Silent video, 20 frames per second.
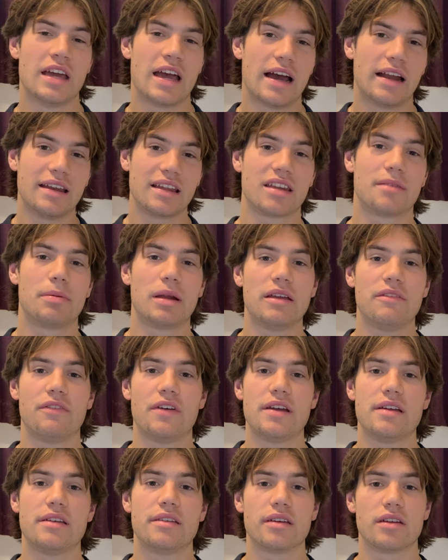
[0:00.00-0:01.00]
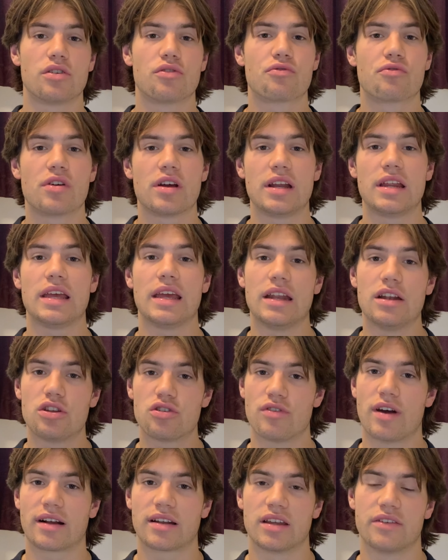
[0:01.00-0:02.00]
and explain things in a really
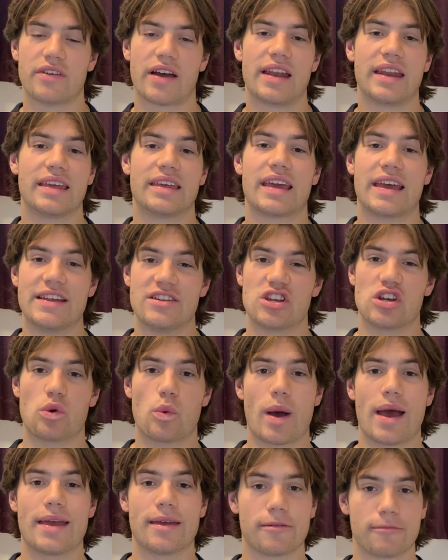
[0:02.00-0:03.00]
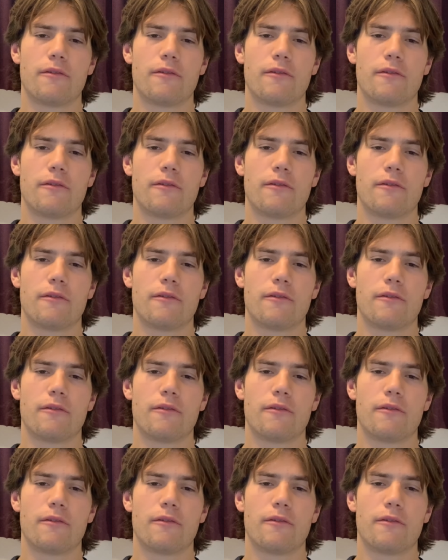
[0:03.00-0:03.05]
interactive and engaging way.